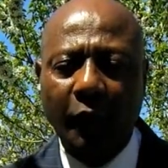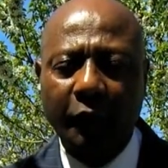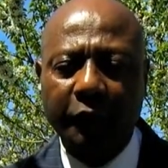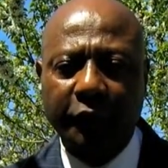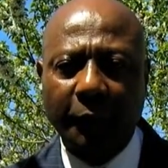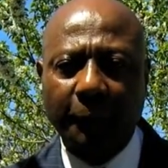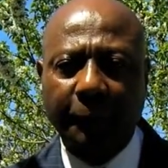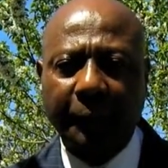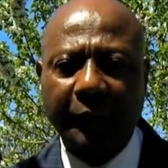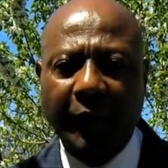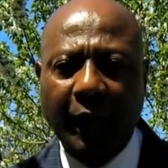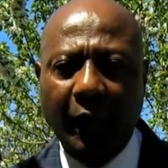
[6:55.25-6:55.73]

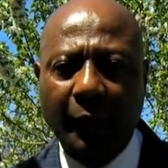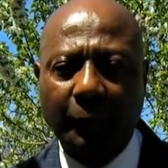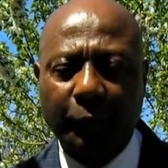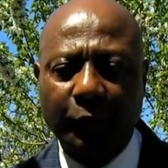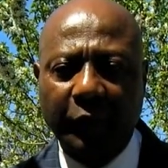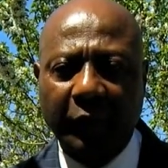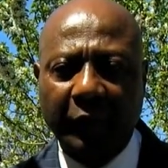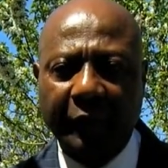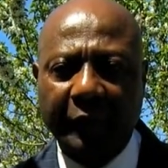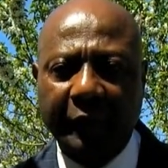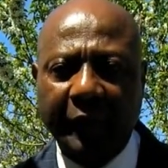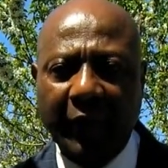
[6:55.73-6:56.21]
to be able
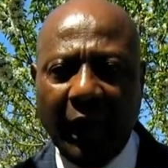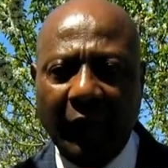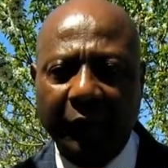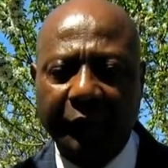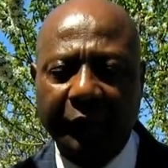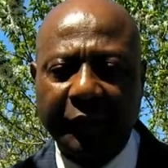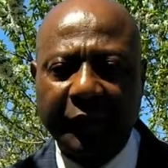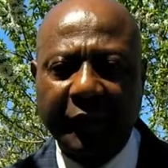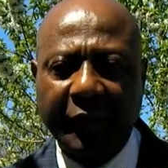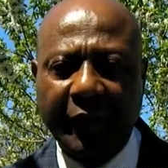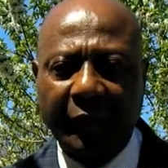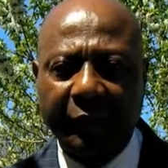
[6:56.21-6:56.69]
to
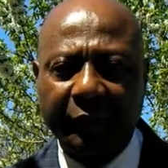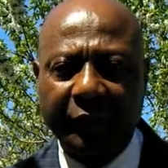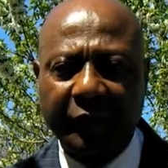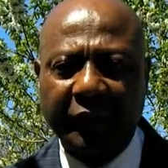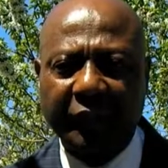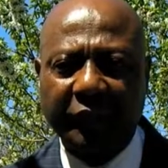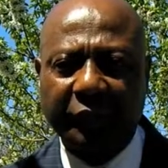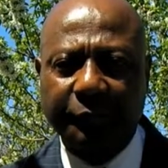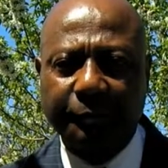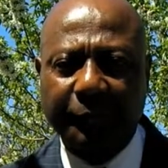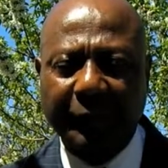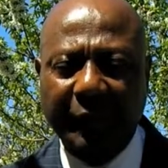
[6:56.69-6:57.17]
gather the
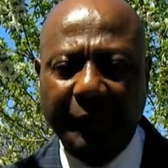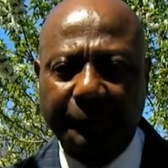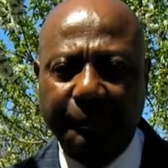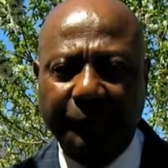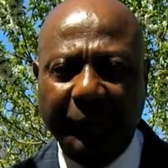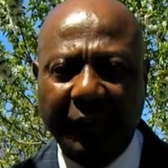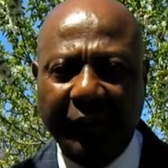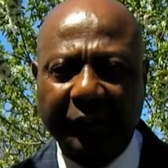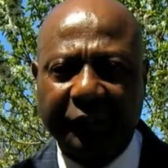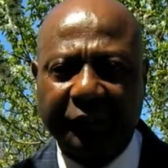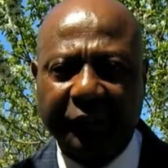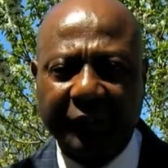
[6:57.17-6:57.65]
evidence, be
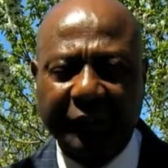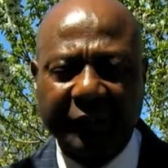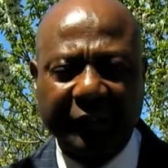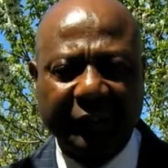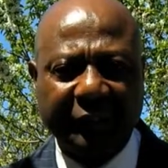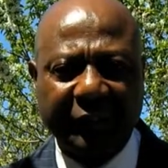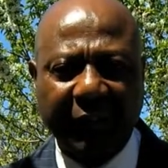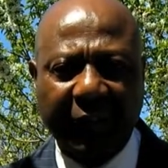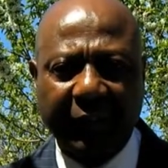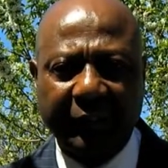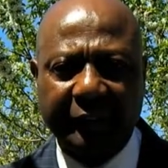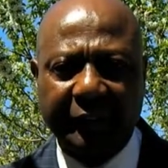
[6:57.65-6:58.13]
patient,
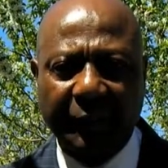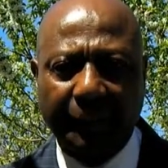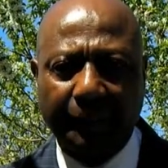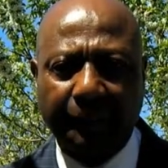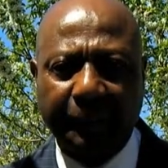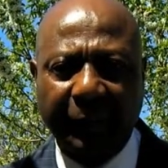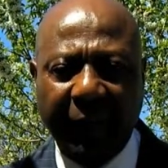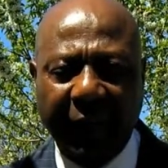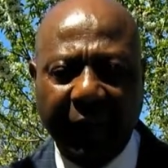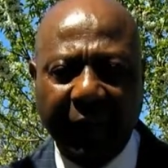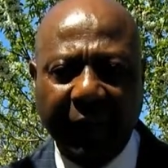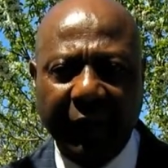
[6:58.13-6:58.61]
and take the
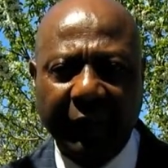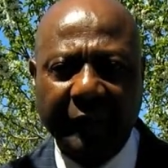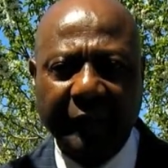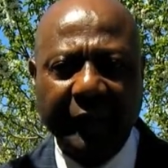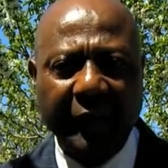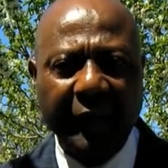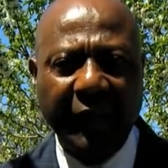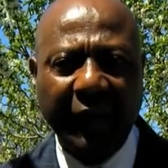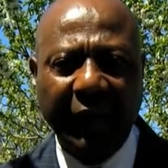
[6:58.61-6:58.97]
pain.